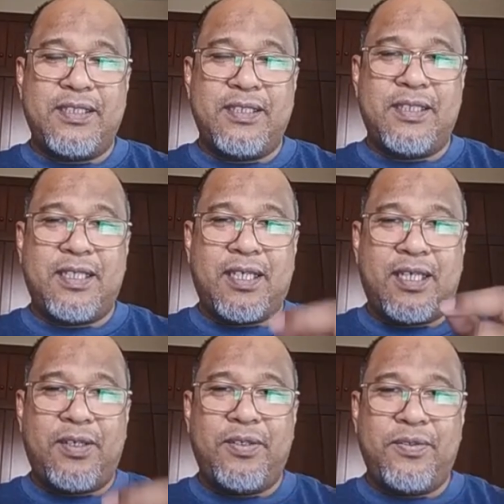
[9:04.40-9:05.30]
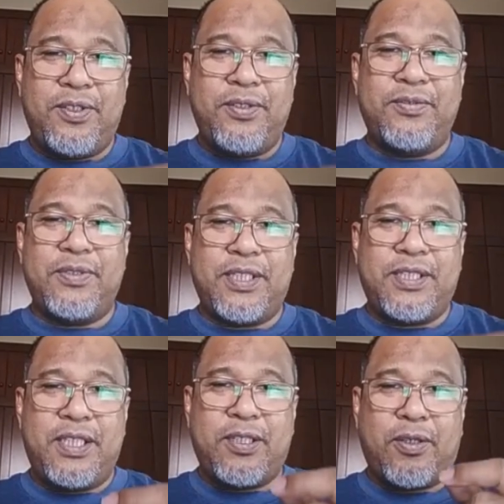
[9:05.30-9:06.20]
how do you
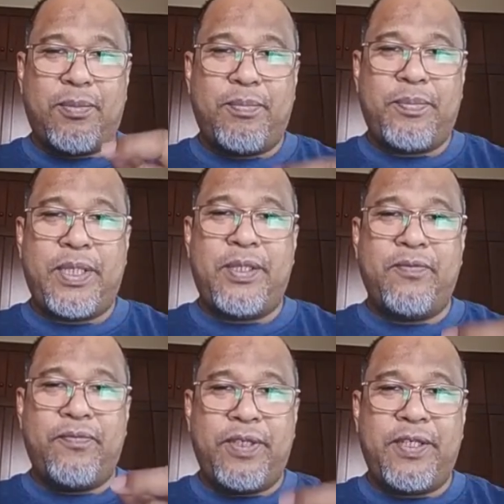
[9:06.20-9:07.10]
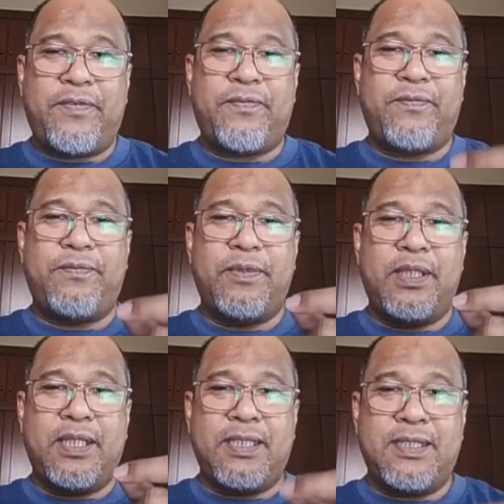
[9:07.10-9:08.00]
actually compete with
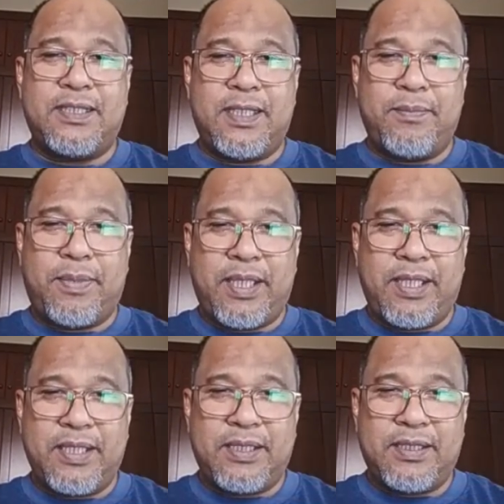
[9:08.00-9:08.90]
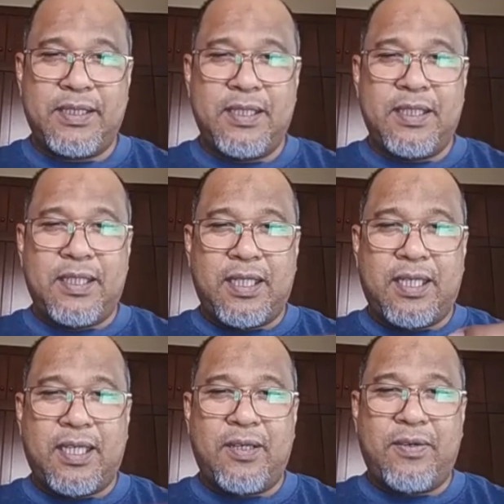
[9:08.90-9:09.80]
the existing players, and
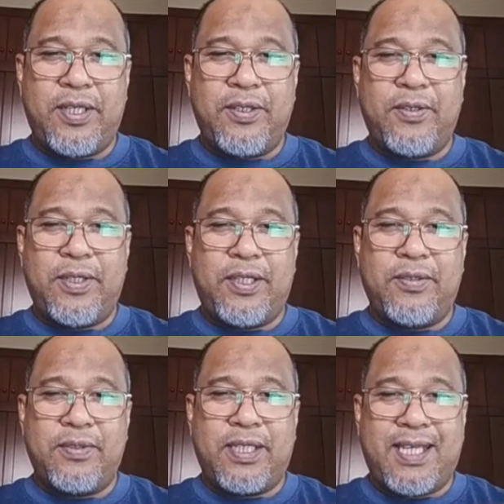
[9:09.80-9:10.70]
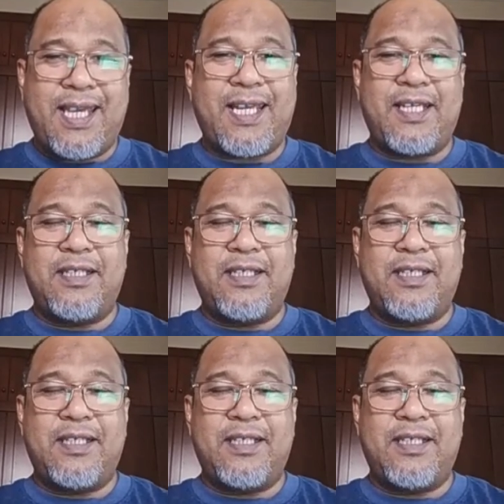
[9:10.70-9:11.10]
how are you going to get